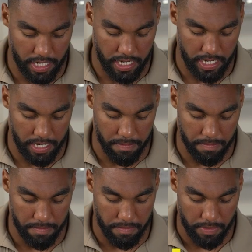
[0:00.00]

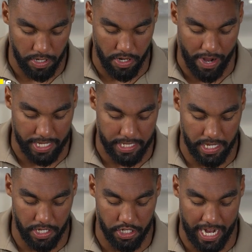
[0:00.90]
I
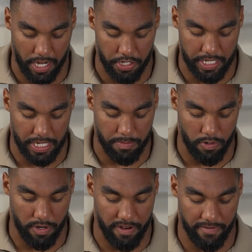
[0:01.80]
see challenges as
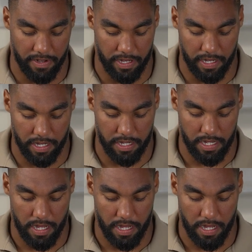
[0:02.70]
more of a